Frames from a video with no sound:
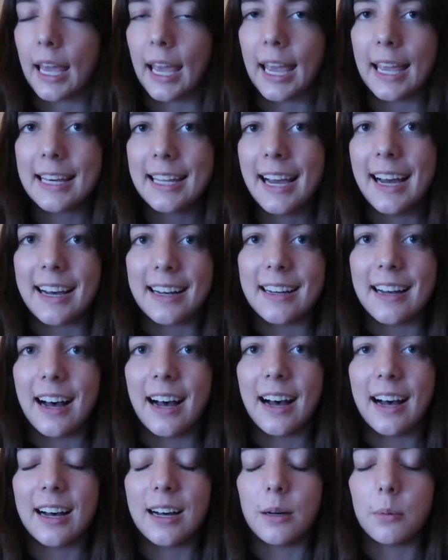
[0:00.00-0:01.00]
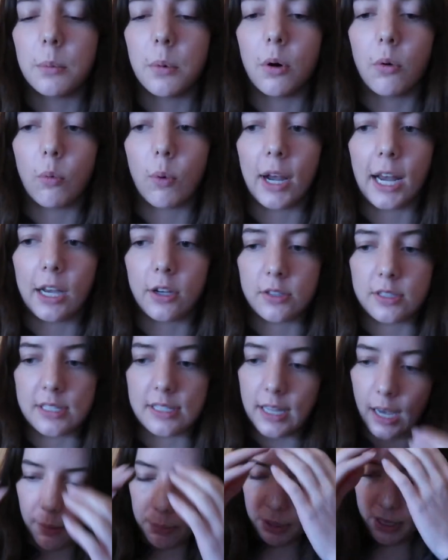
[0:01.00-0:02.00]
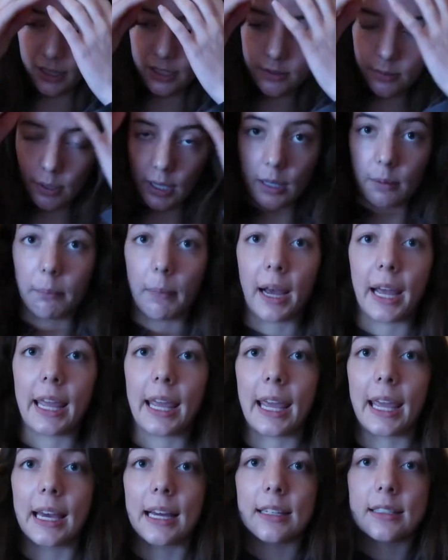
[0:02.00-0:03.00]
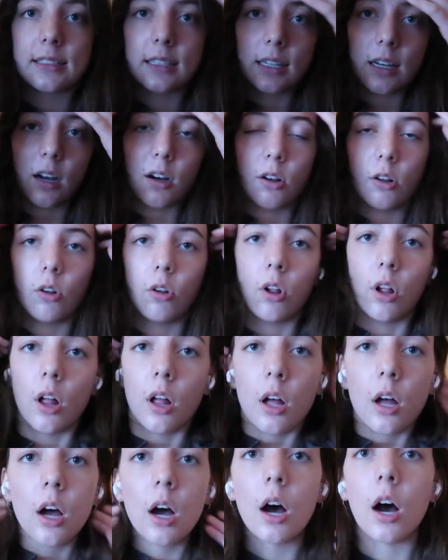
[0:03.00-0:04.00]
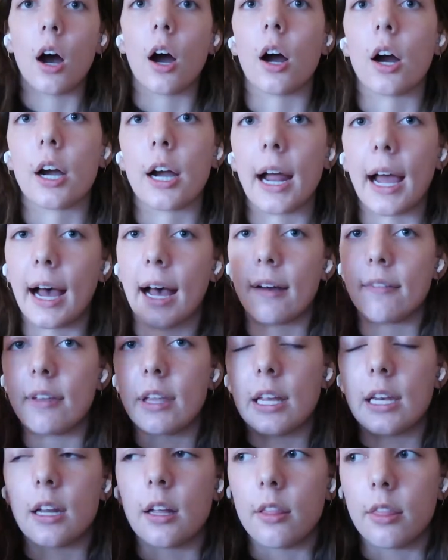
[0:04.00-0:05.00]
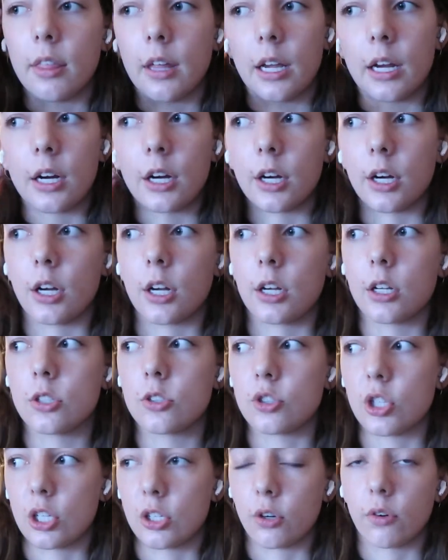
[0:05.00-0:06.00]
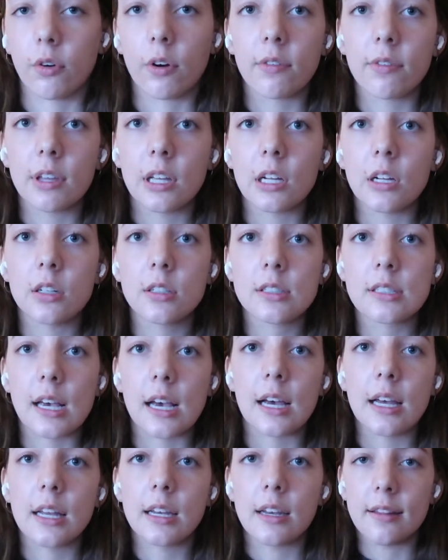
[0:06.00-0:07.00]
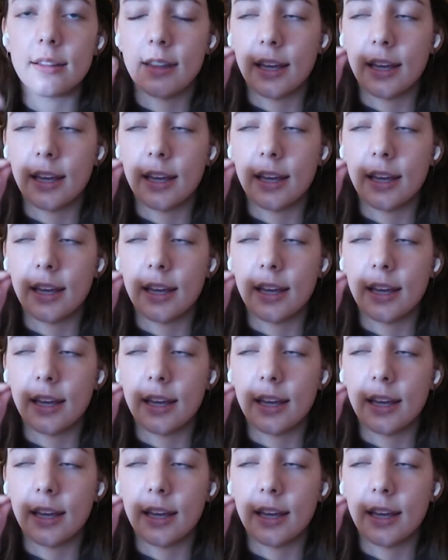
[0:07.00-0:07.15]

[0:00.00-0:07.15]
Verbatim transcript: And yeah, um, what else is happening this weekend? My aunt and uncle are having their gender reveal done.